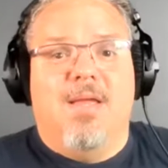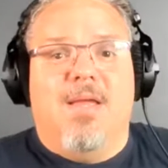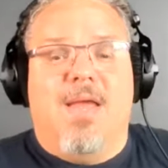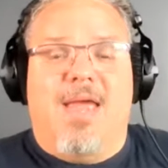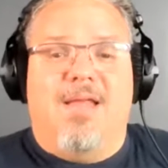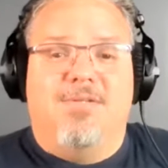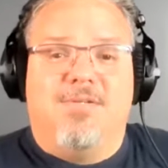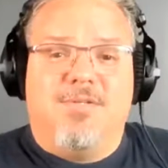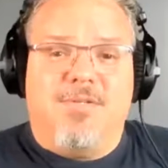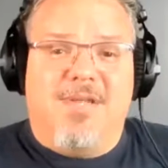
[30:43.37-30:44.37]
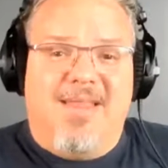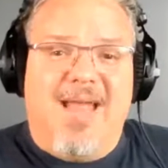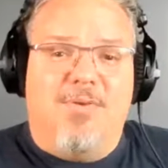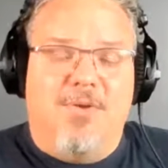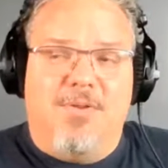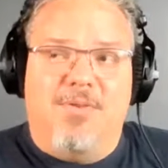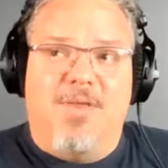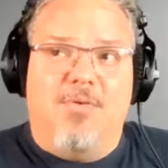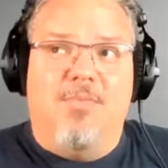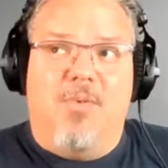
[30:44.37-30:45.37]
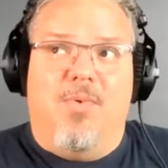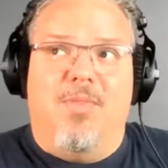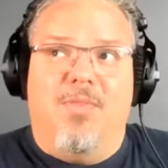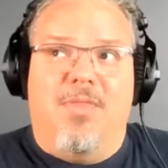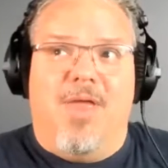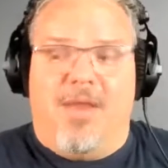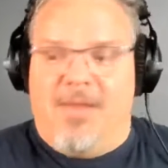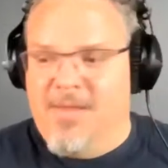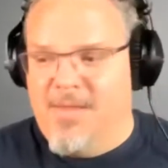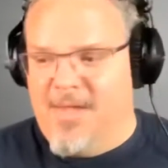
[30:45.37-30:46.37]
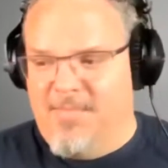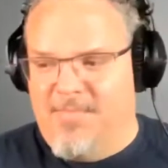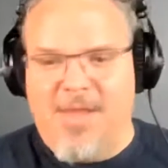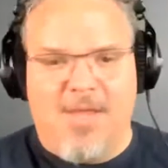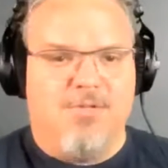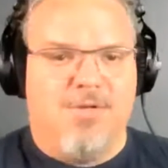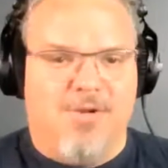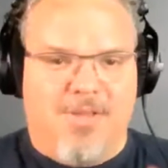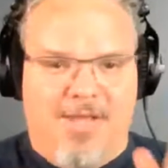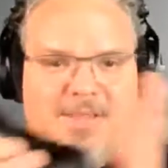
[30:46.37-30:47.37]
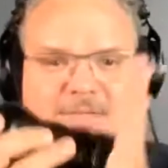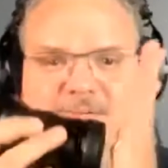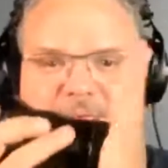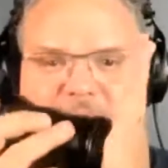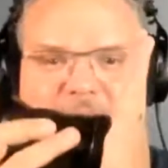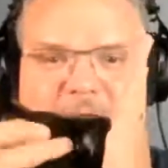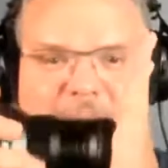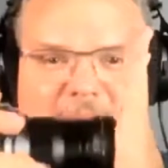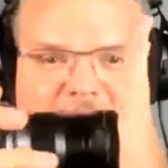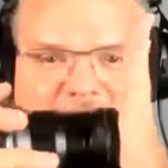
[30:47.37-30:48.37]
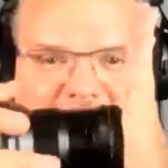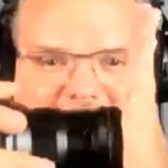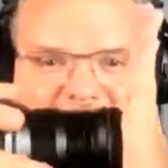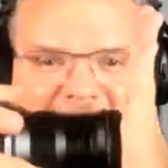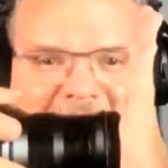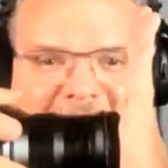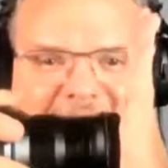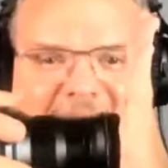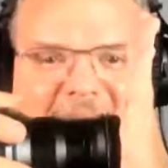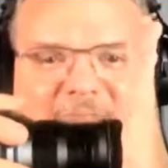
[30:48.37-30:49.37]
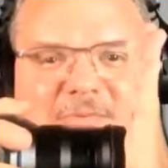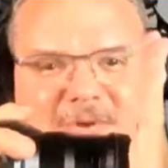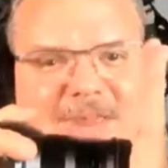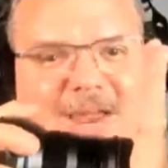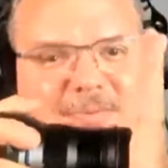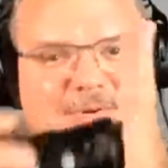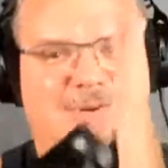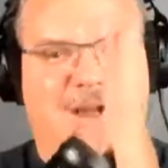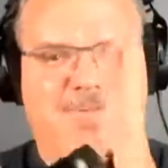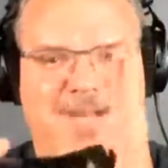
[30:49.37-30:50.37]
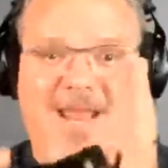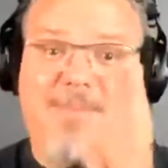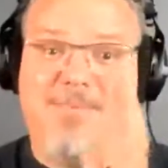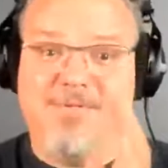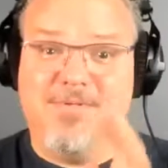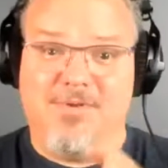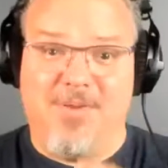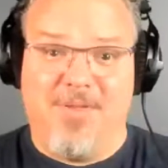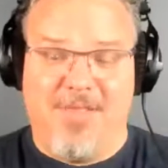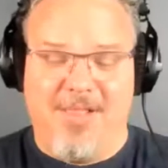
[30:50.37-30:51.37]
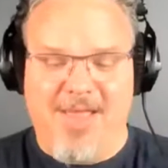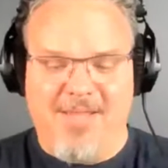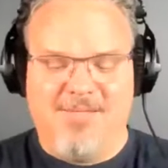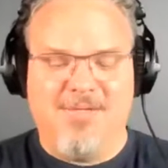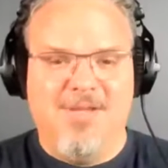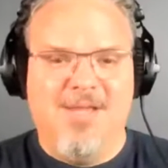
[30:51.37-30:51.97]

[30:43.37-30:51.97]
And that would be one thing. And making sure, like, this is what I'm talking about. Like, if your camera drops and it happens to drop on the lens